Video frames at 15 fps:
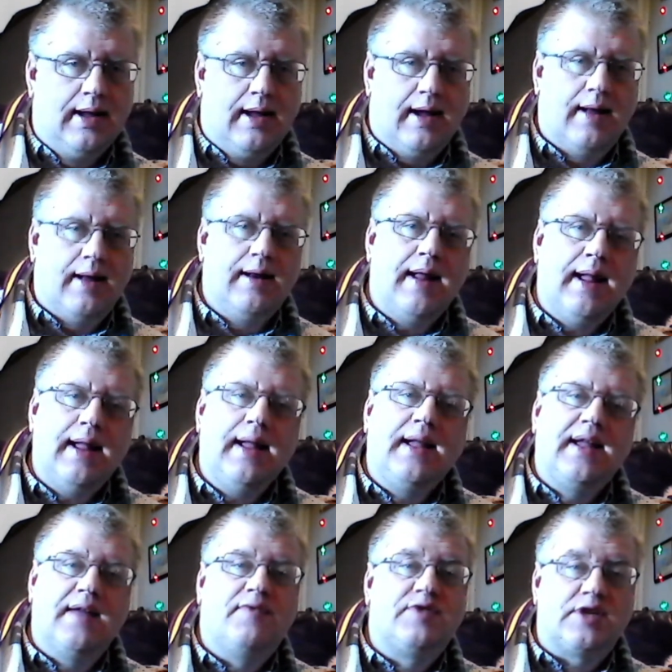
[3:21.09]
and He
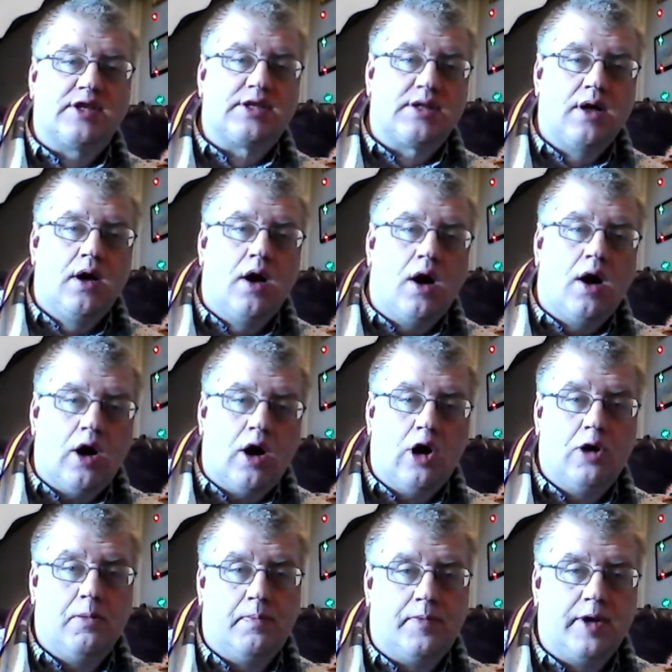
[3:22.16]
gives us
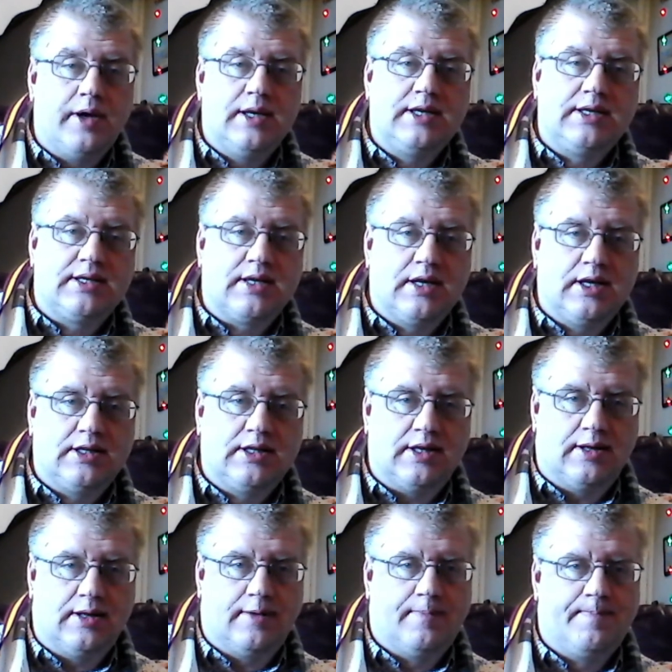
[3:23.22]
hope that is
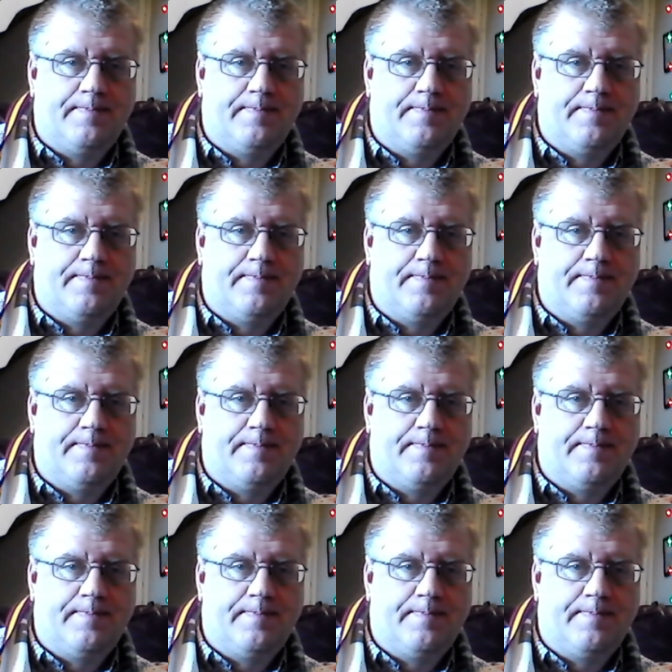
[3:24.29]
certain.